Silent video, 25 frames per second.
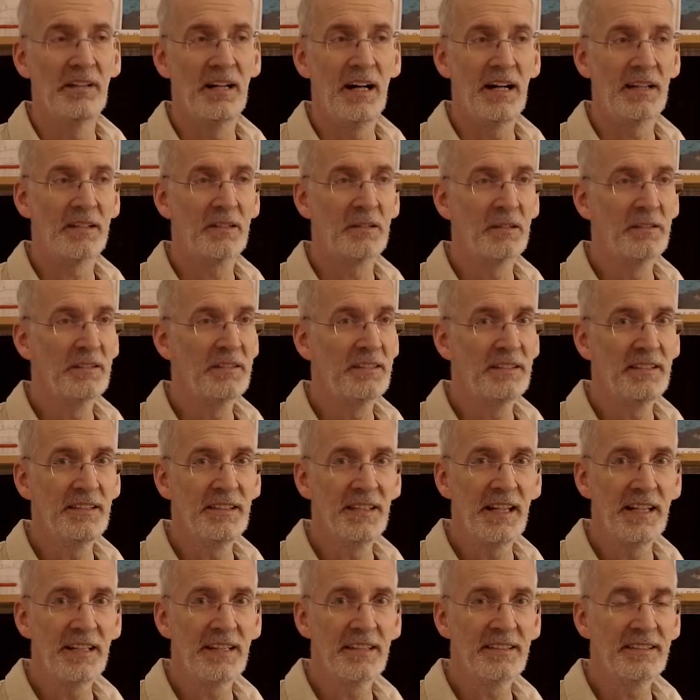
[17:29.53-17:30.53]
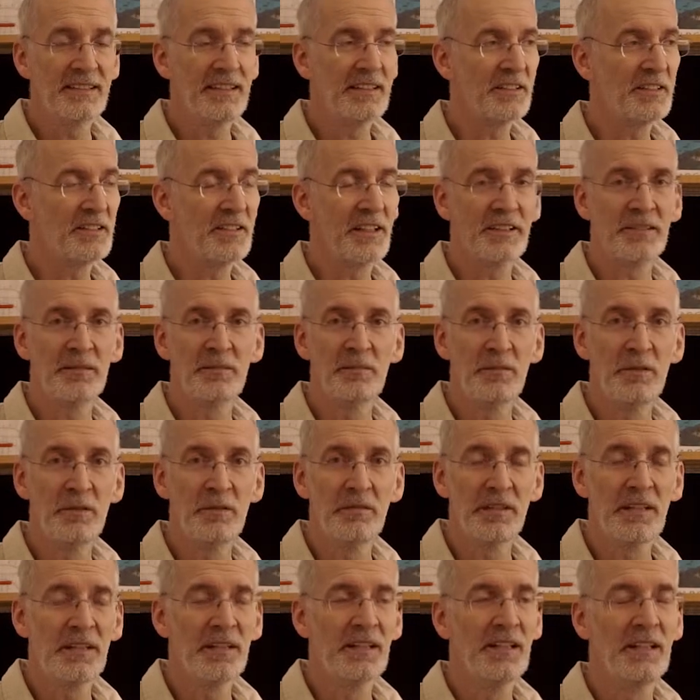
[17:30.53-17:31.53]
I couldn't see anything, just
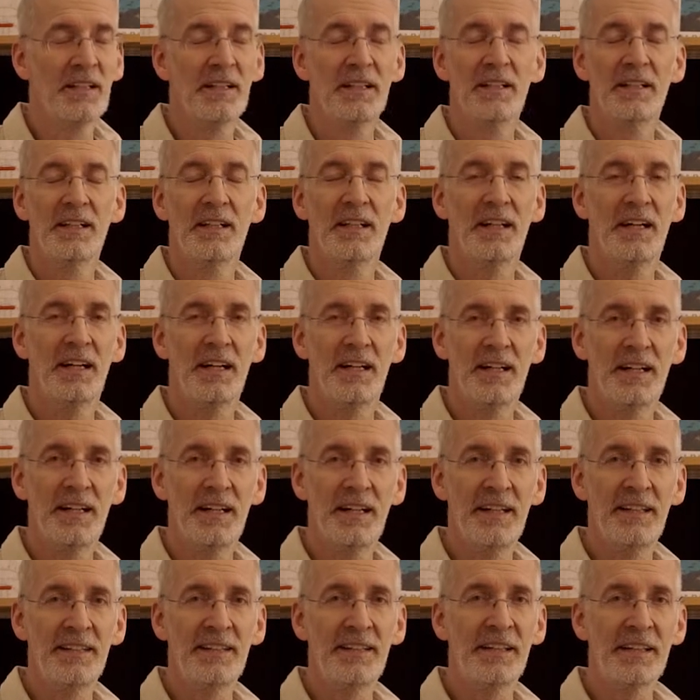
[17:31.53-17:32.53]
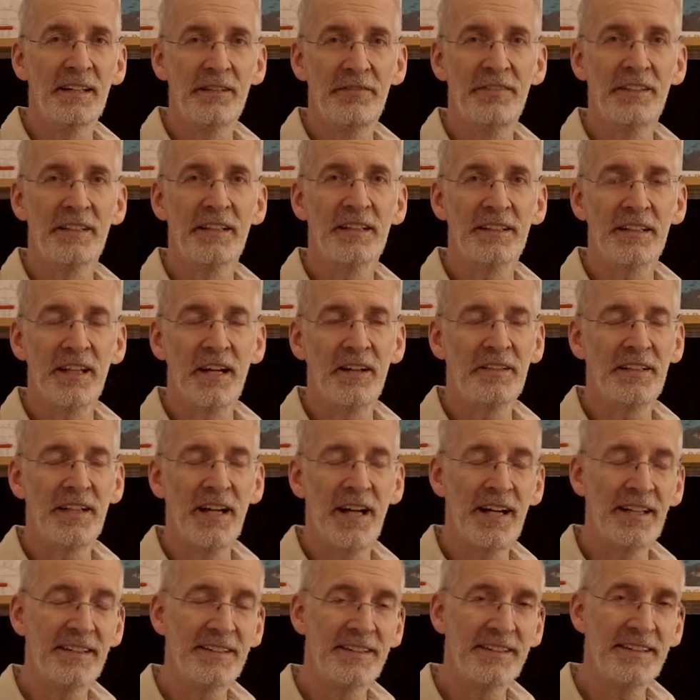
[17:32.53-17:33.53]
moving. And then I figured out
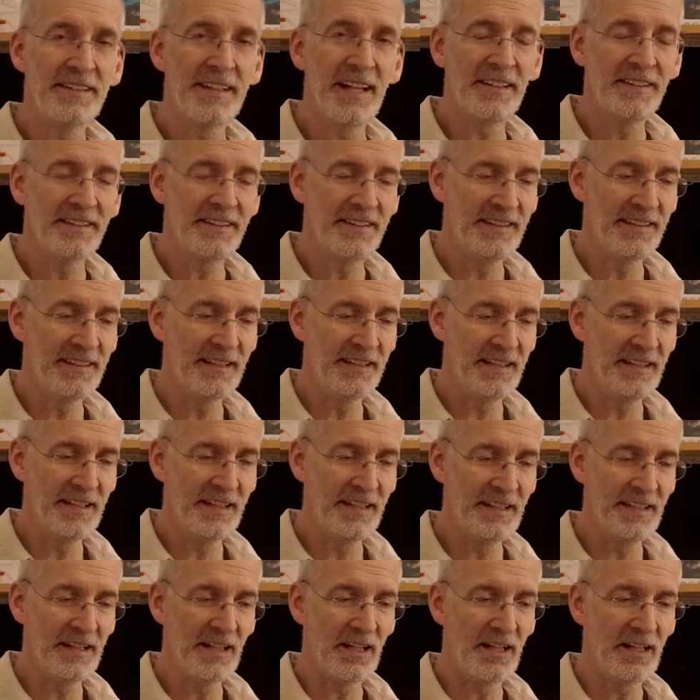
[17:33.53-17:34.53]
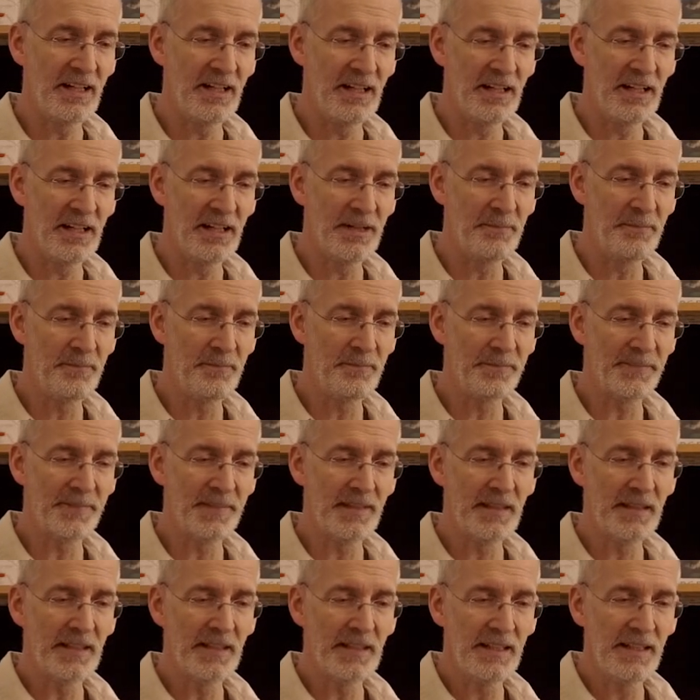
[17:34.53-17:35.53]
I had nothing
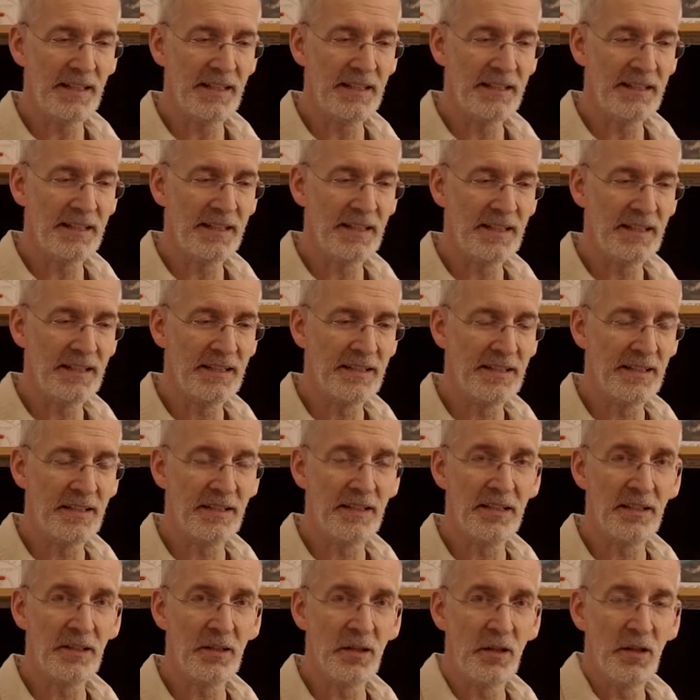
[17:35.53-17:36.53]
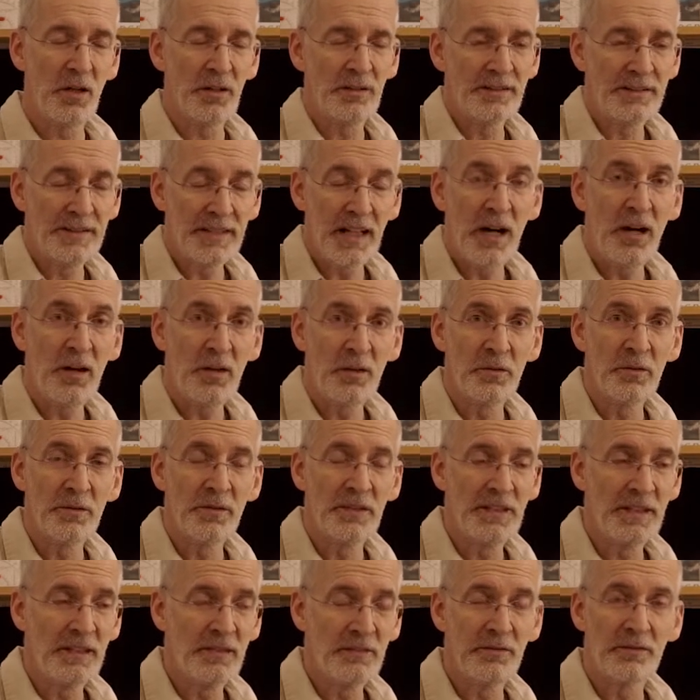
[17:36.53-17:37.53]
in the
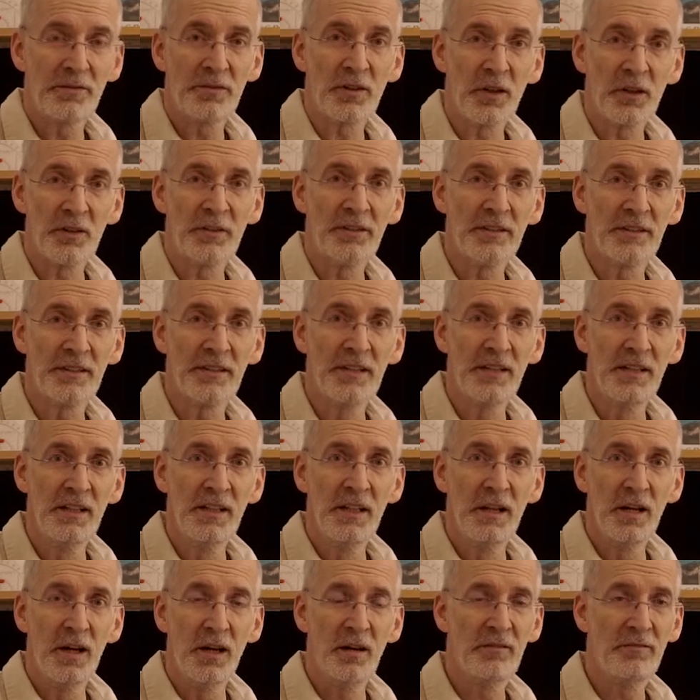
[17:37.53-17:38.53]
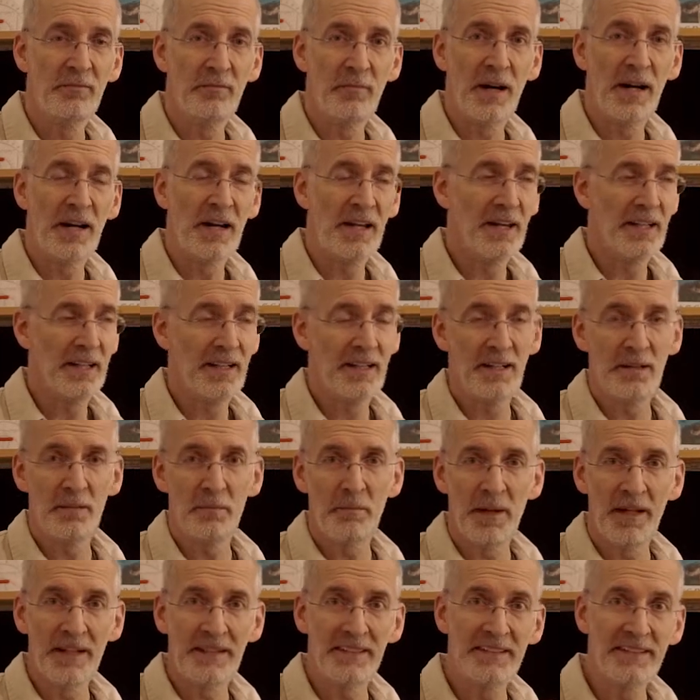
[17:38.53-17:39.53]
down in front of
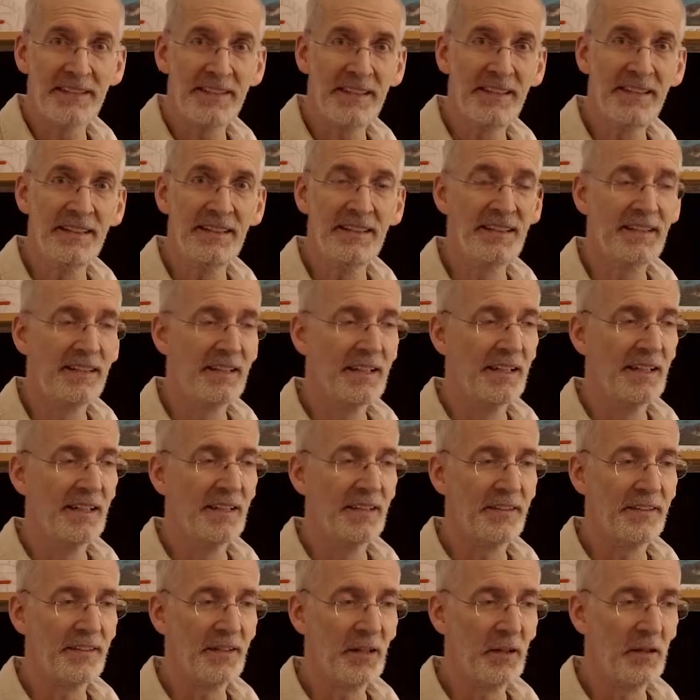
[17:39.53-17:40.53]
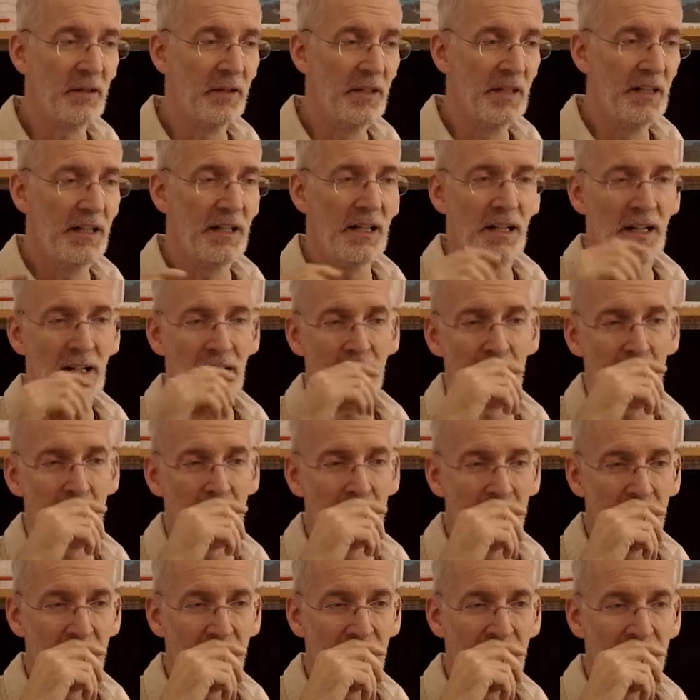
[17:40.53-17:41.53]
my scene, so
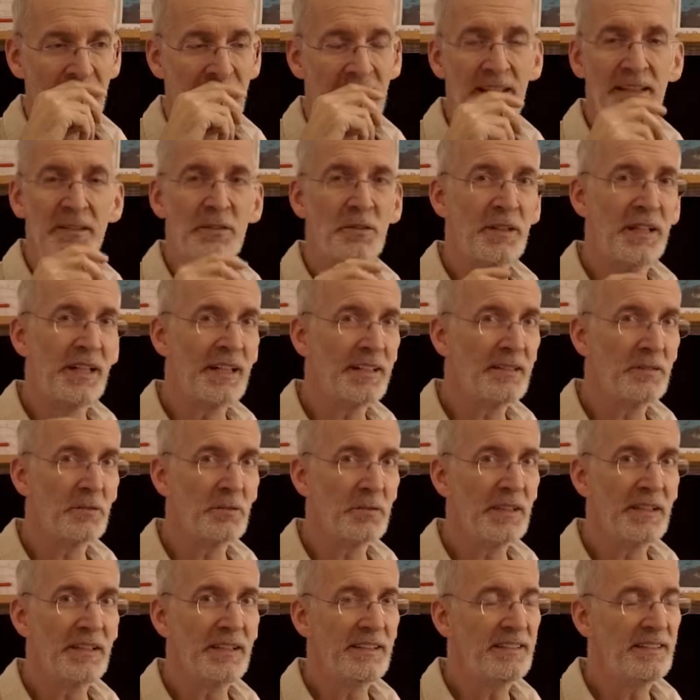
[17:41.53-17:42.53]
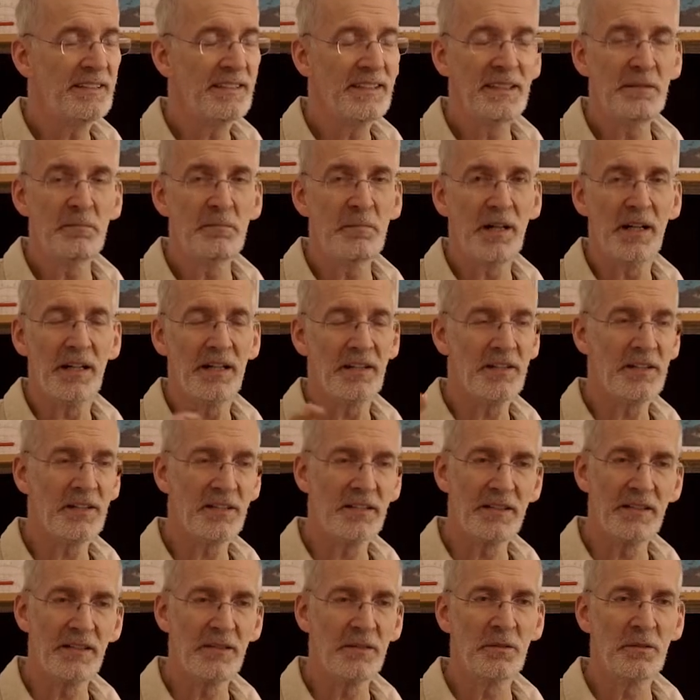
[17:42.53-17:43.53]
that you can't really see much.